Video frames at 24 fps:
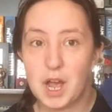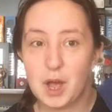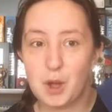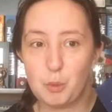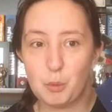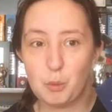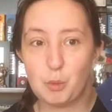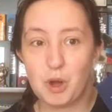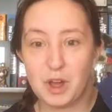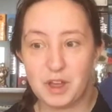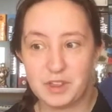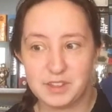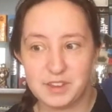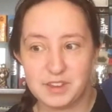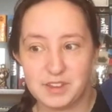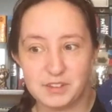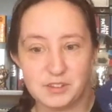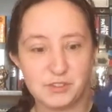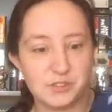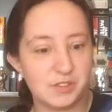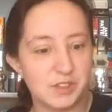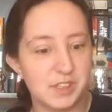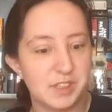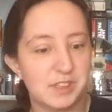what I think
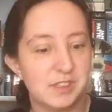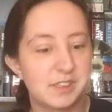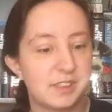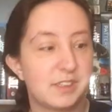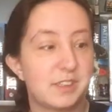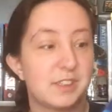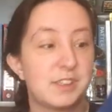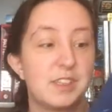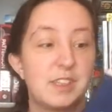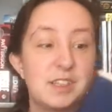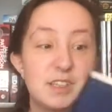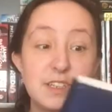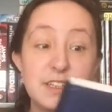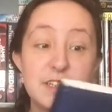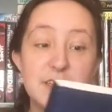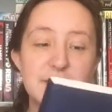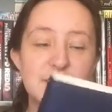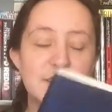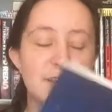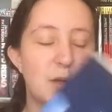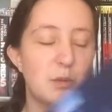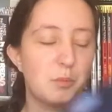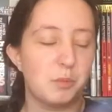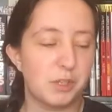of it.
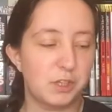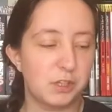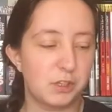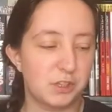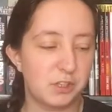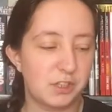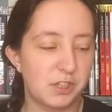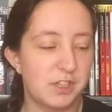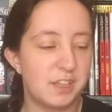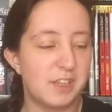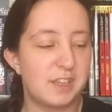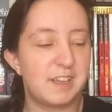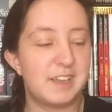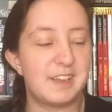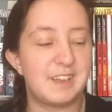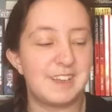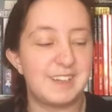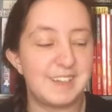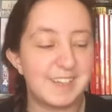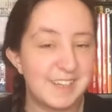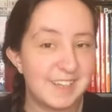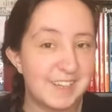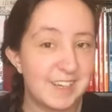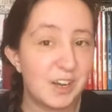That'll be good.
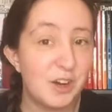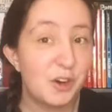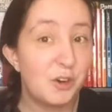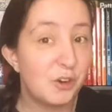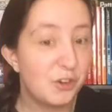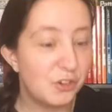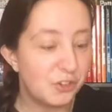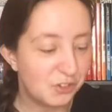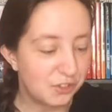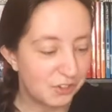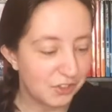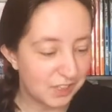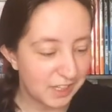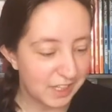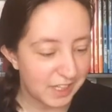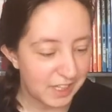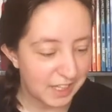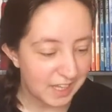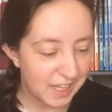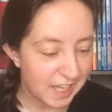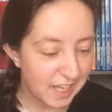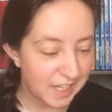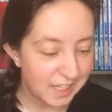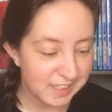
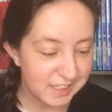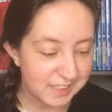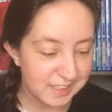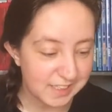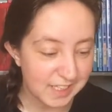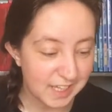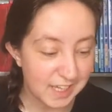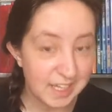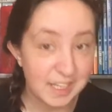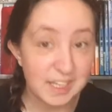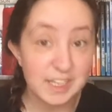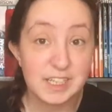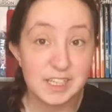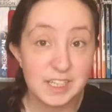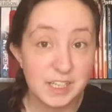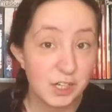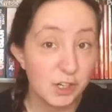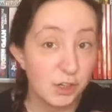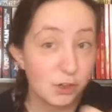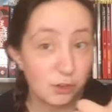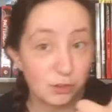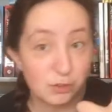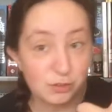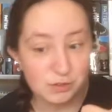Hopefully it's
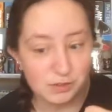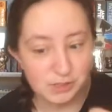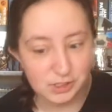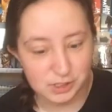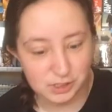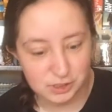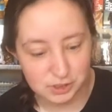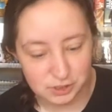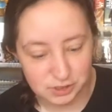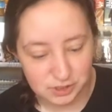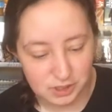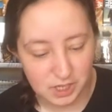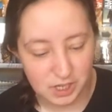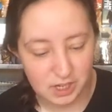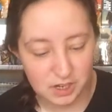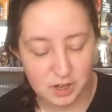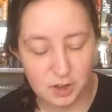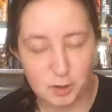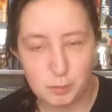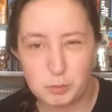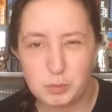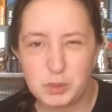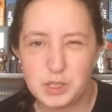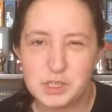good.
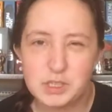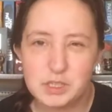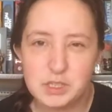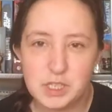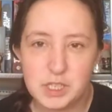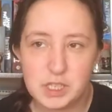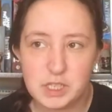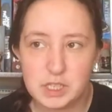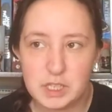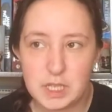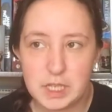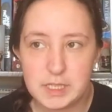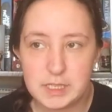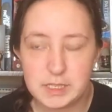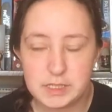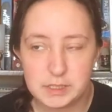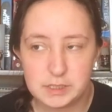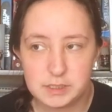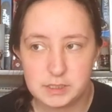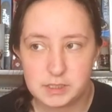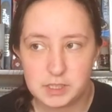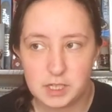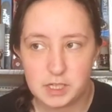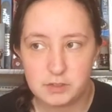I've been liking
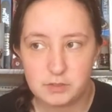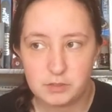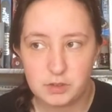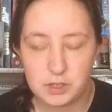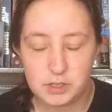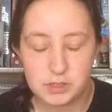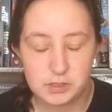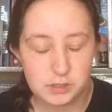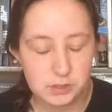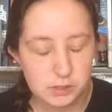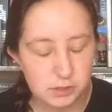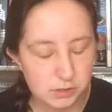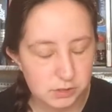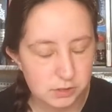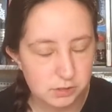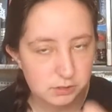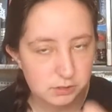sci-fi, so.